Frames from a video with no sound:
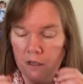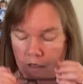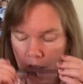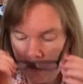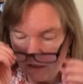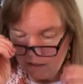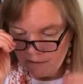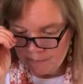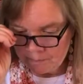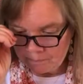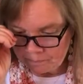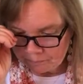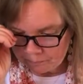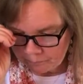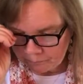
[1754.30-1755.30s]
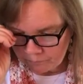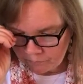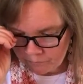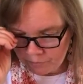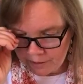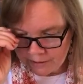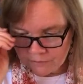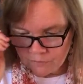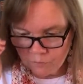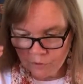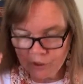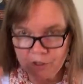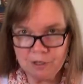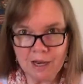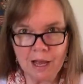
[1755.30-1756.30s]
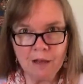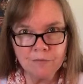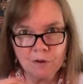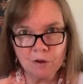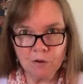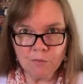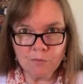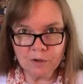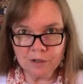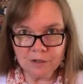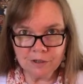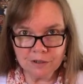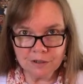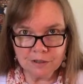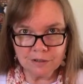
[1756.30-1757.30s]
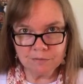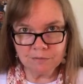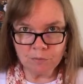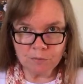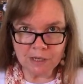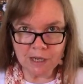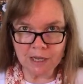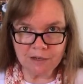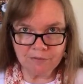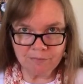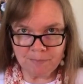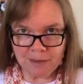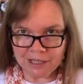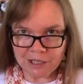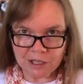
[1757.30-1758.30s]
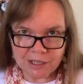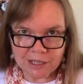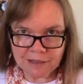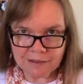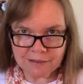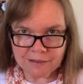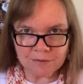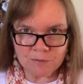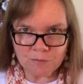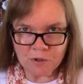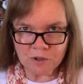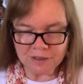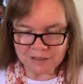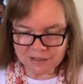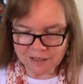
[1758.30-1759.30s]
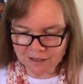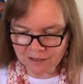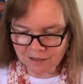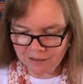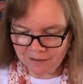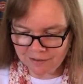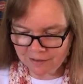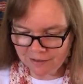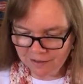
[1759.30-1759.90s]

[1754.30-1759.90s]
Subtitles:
But where you'd have homework that would kind of make you get the work done.